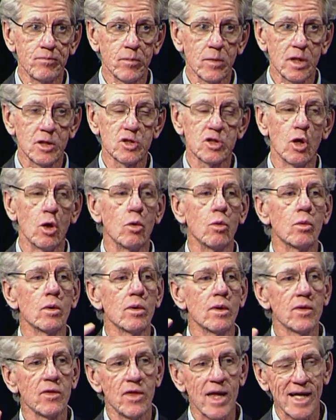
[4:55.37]
So
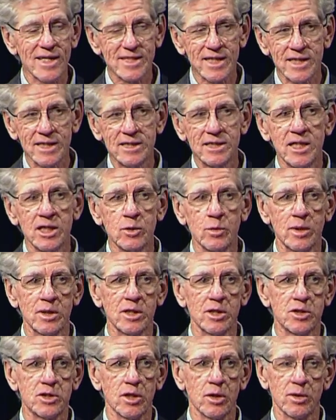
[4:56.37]
that's continuing
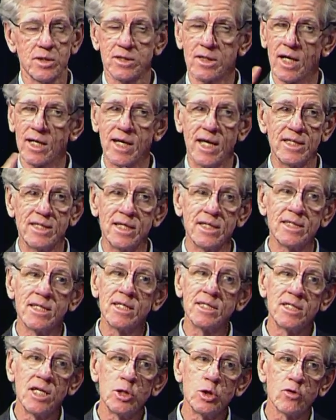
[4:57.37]
this year. It didn't
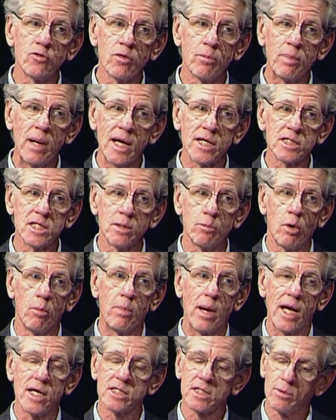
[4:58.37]
continue for basketball.
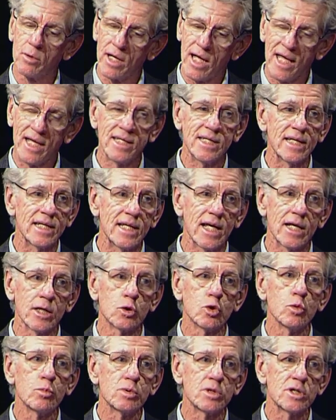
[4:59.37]
Basketball ended at group